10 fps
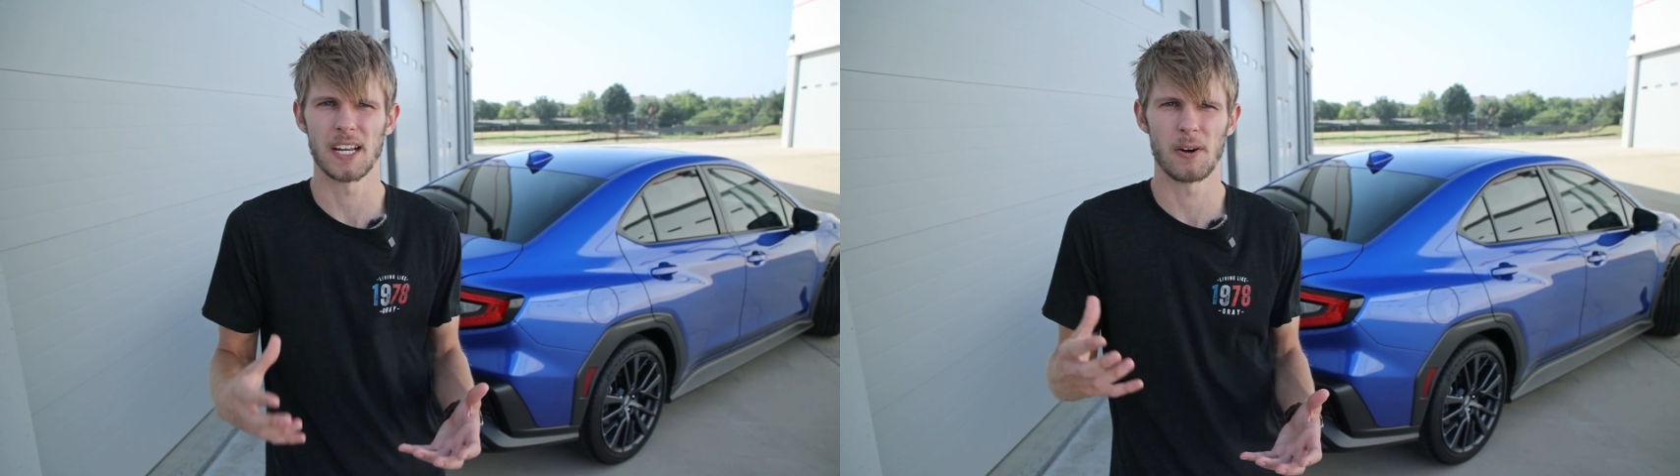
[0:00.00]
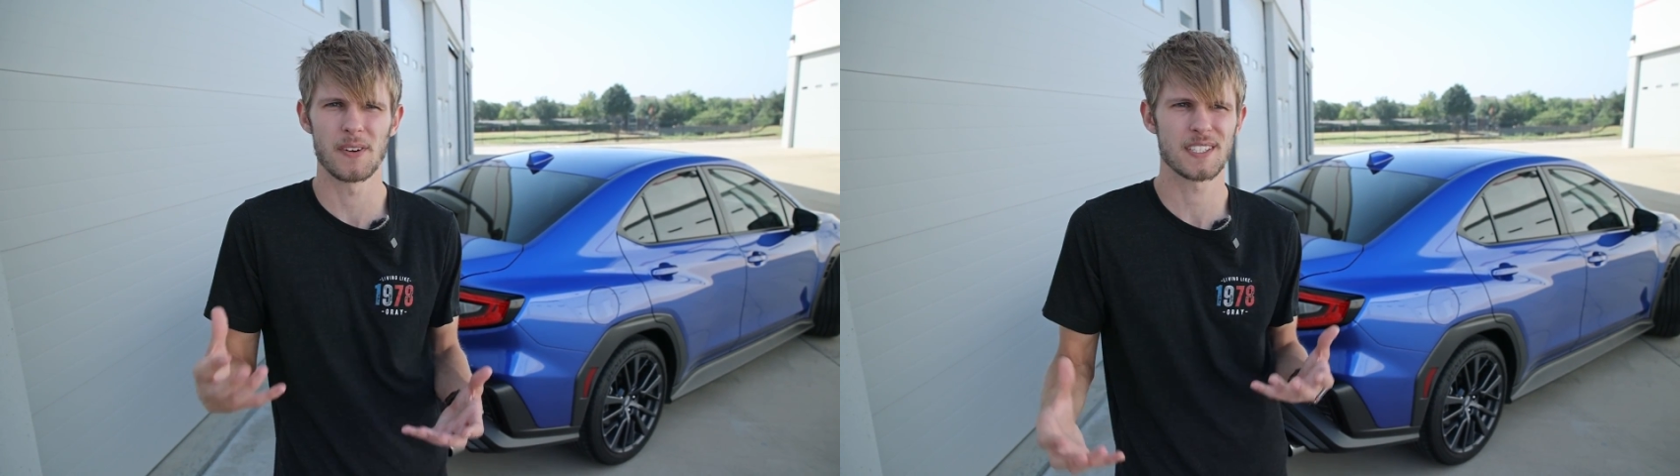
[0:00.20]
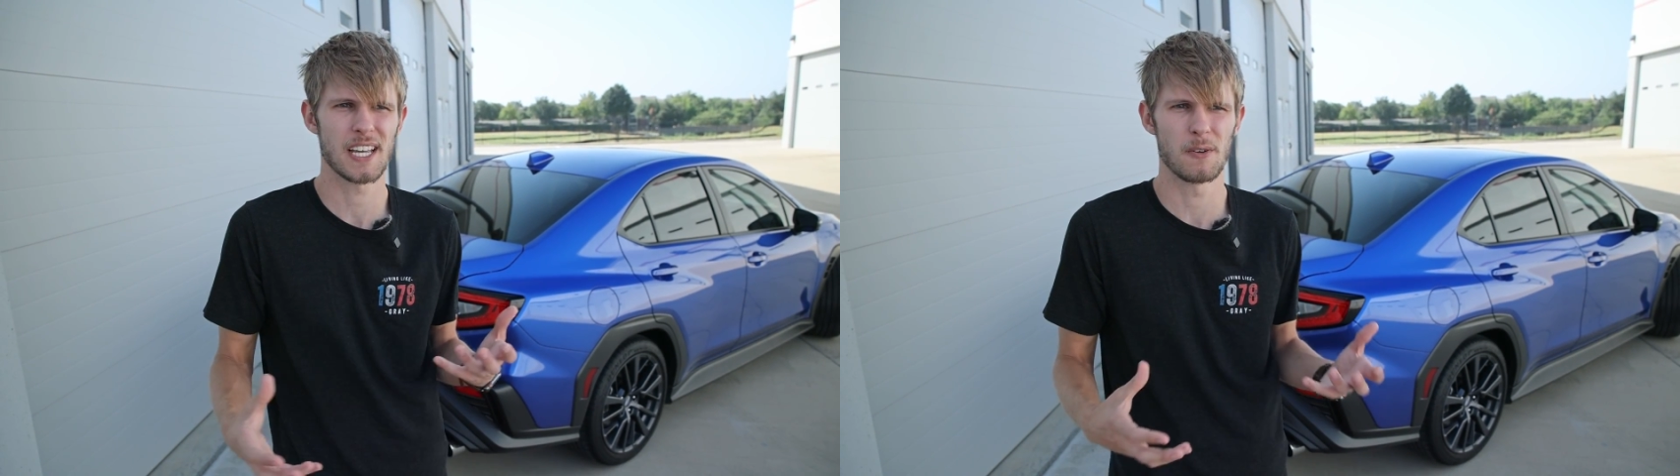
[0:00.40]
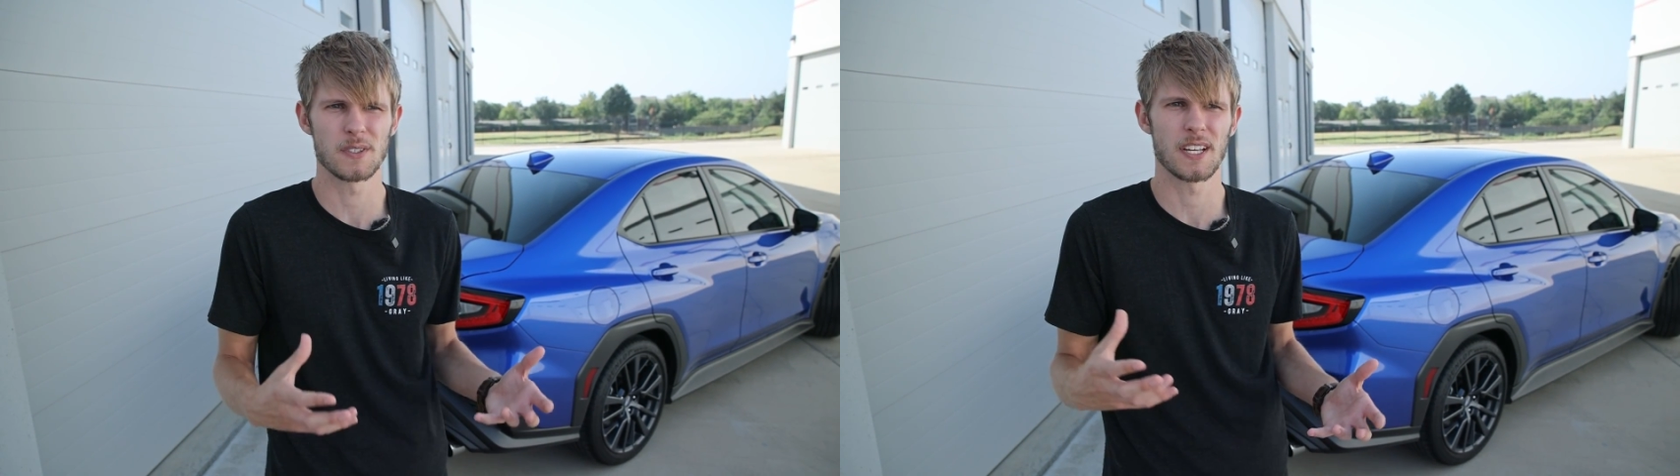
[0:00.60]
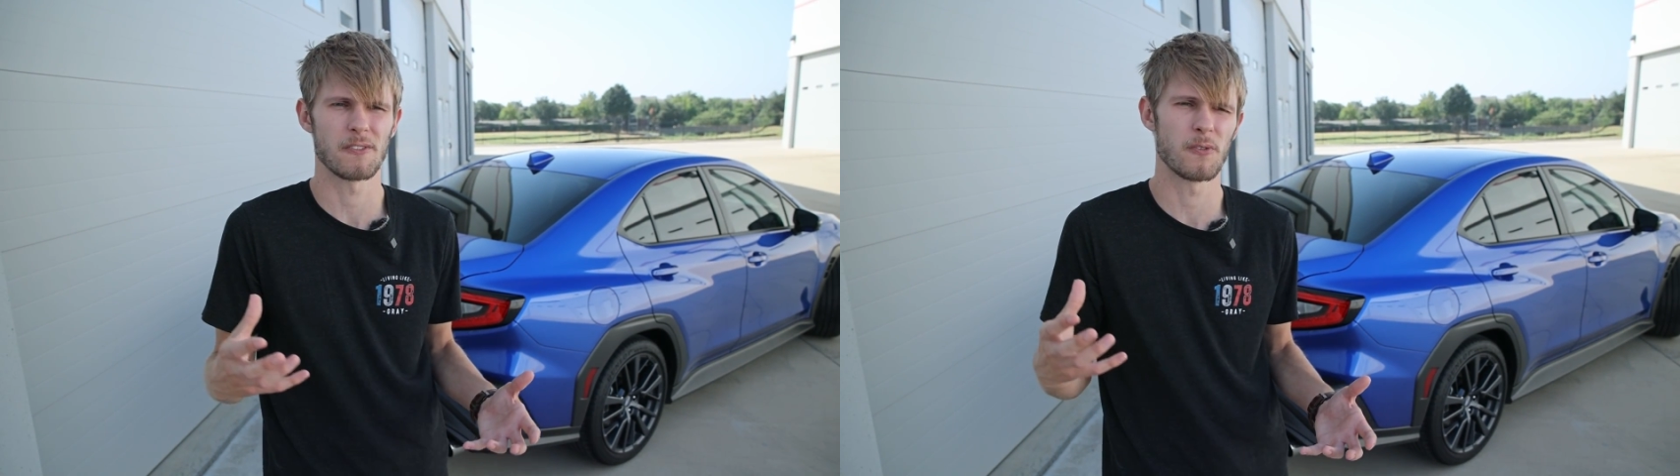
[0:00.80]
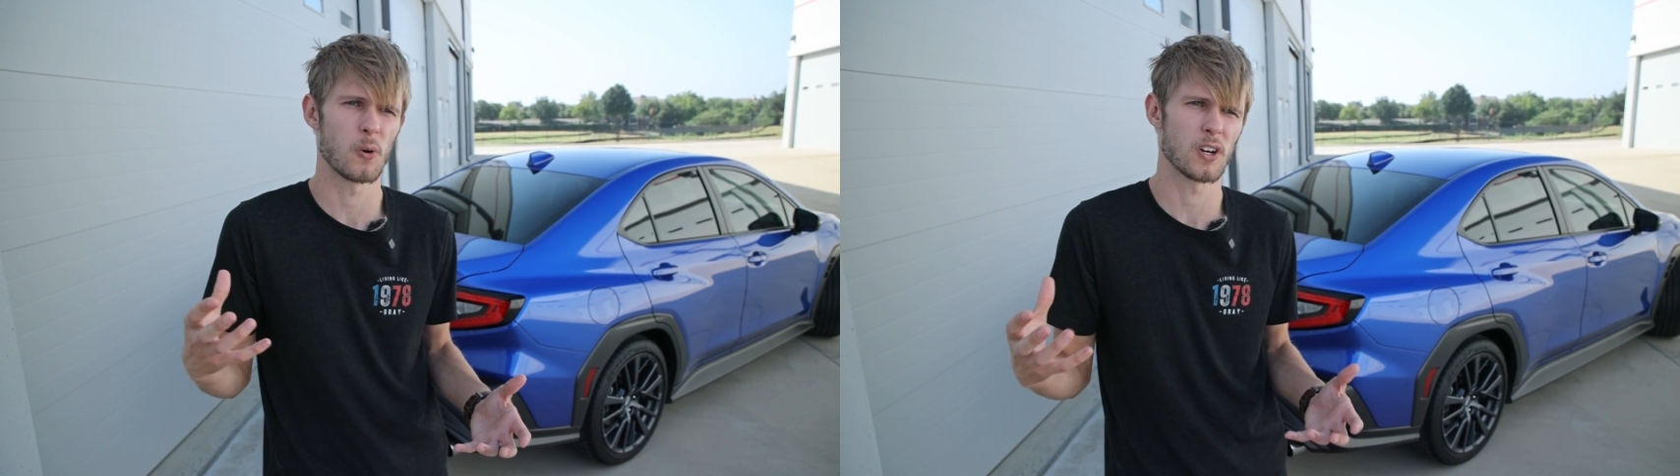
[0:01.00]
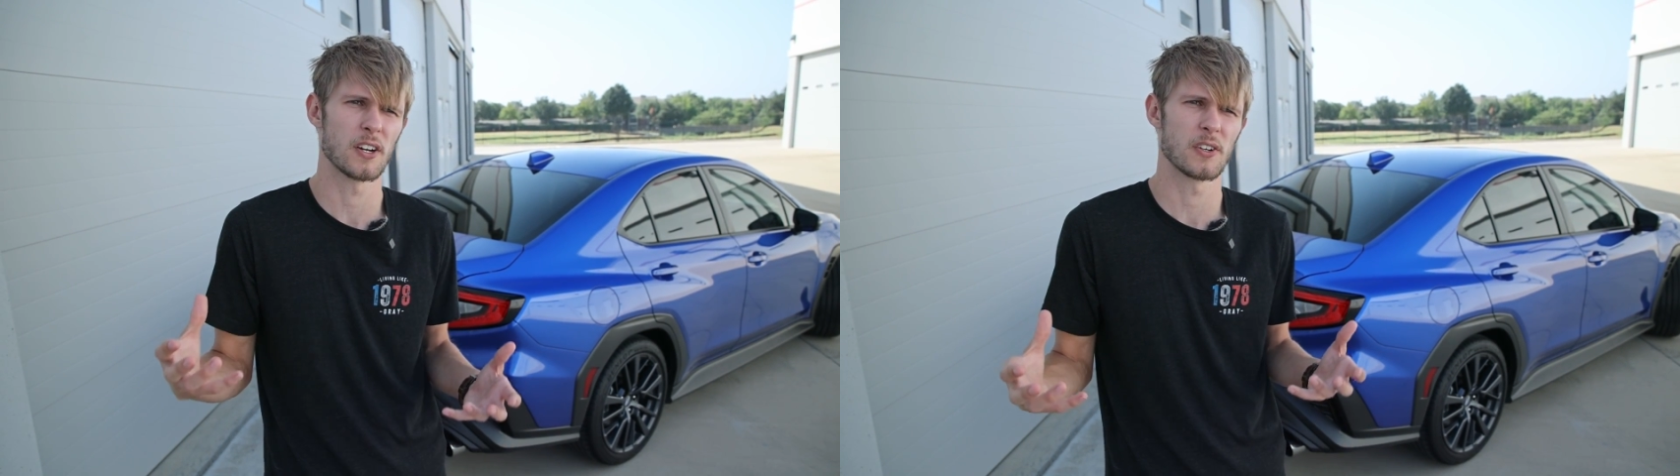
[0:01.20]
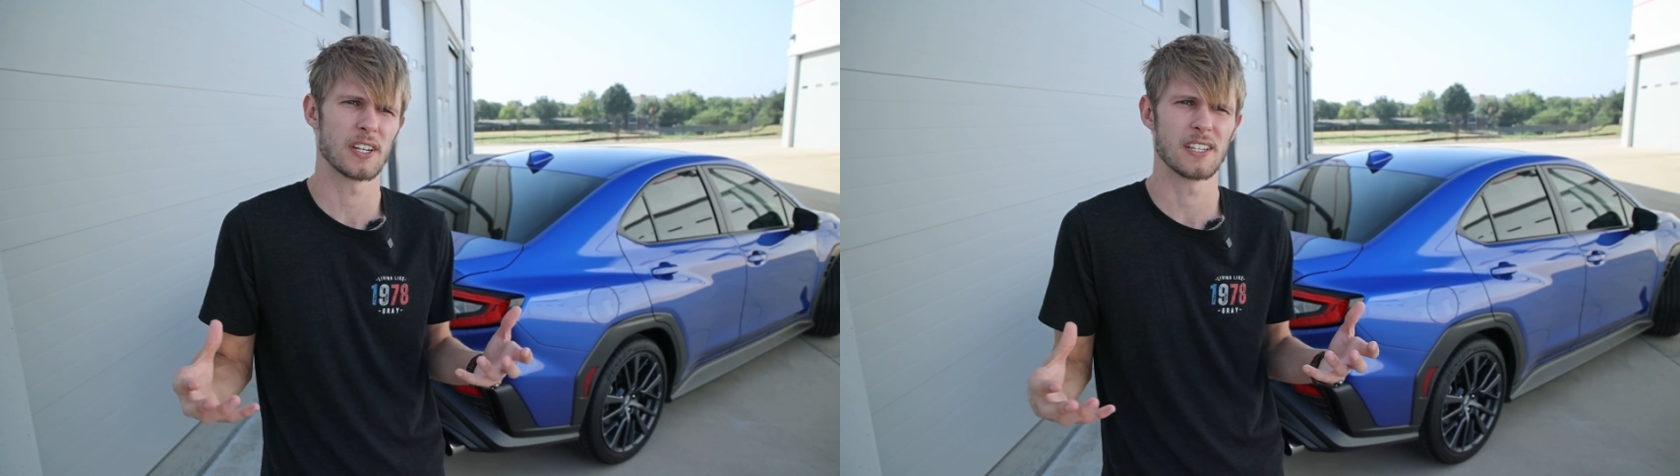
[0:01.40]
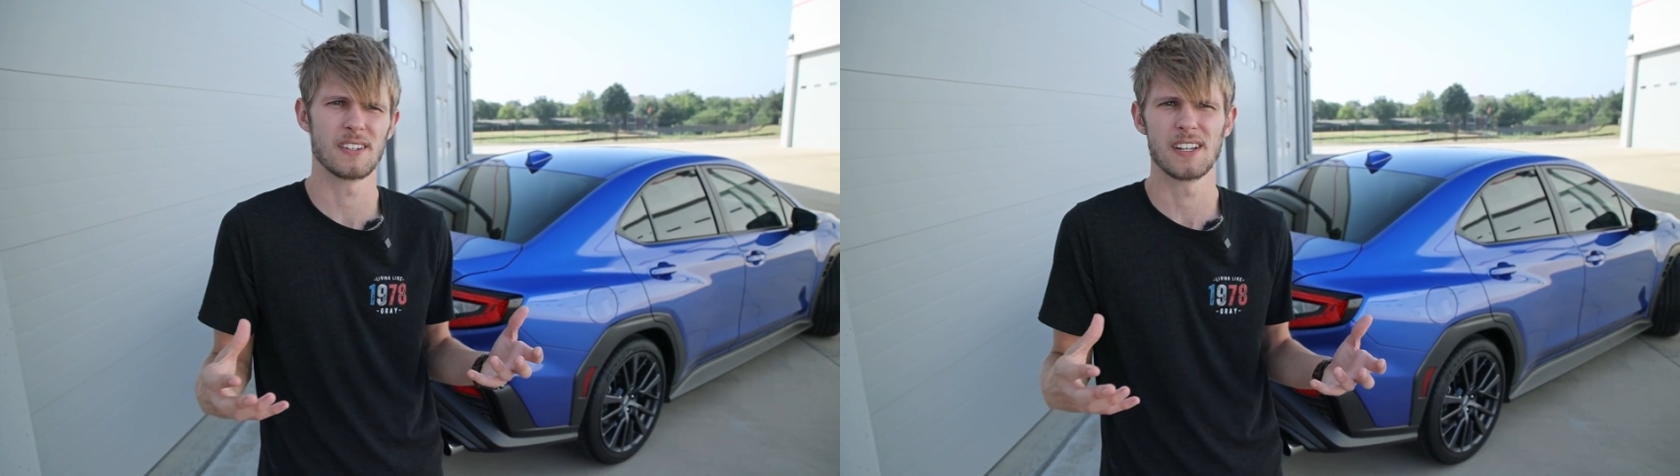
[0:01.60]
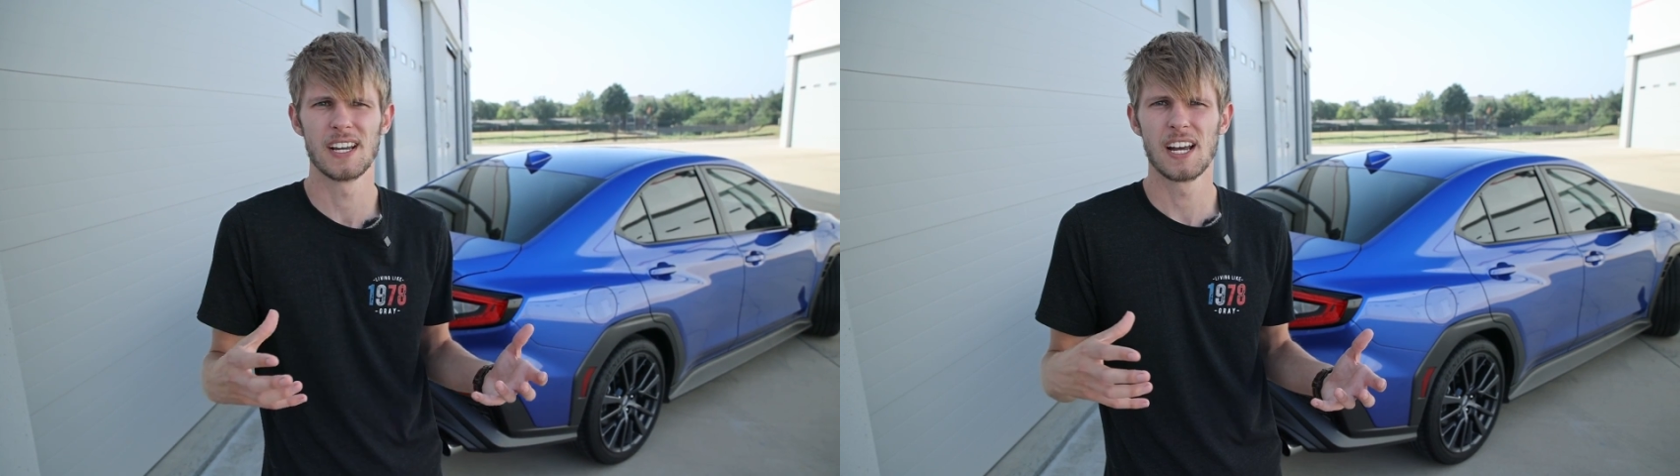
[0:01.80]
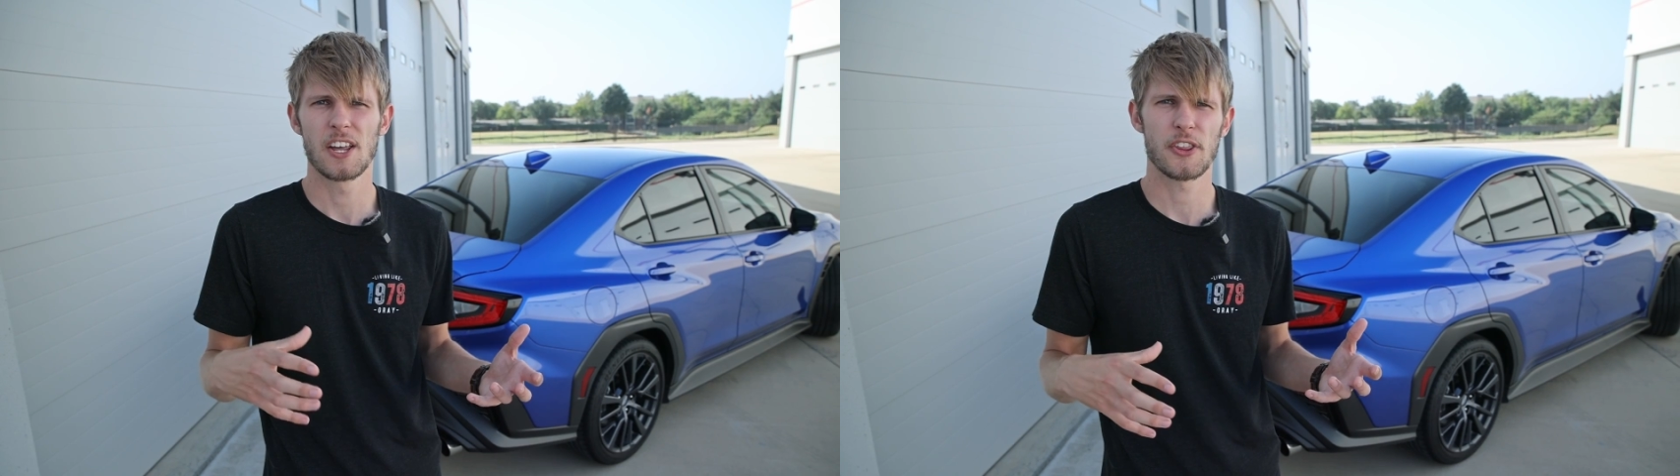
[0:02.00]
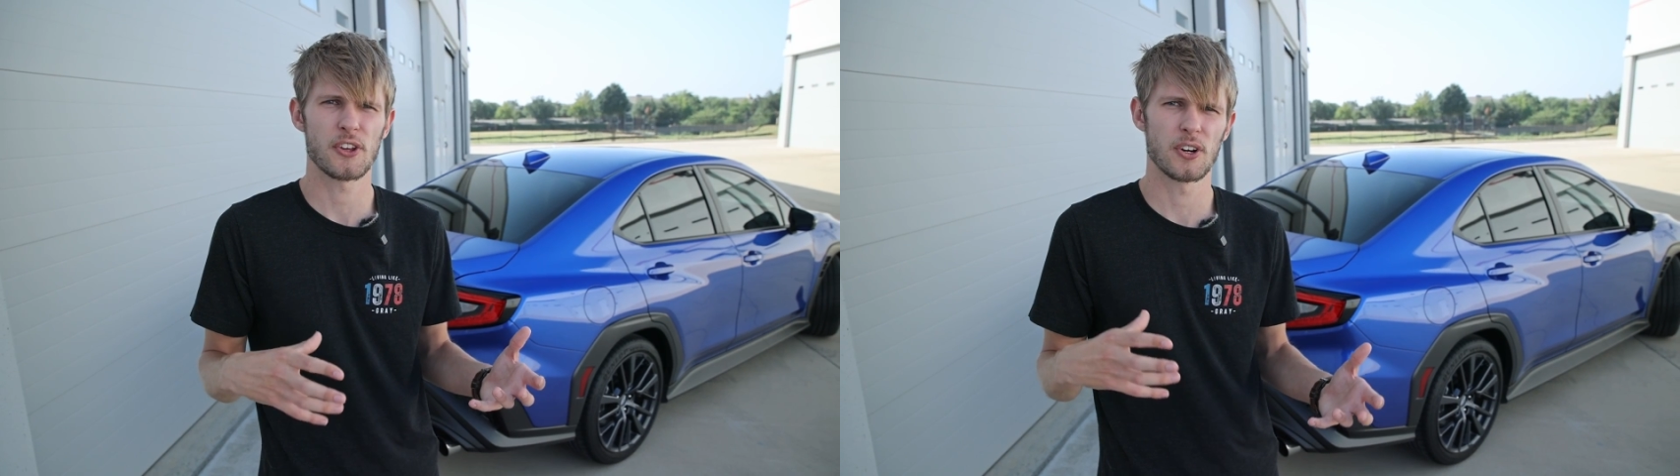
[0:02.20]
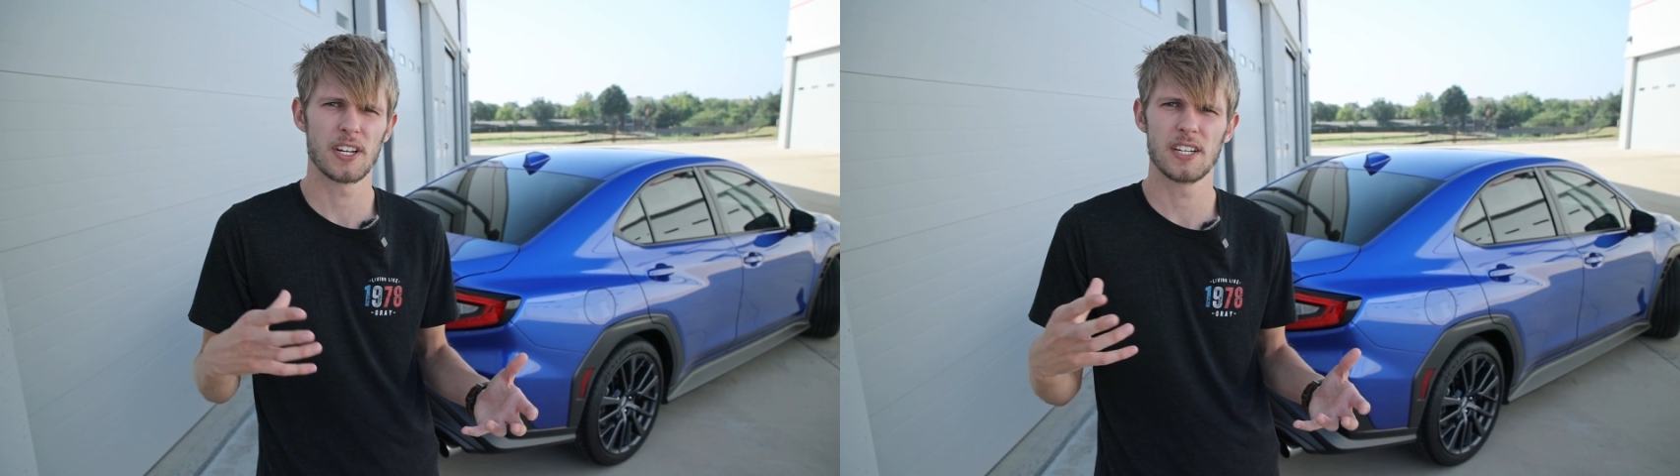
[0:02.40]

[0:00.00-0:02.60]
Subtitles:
I wanna say it was like 430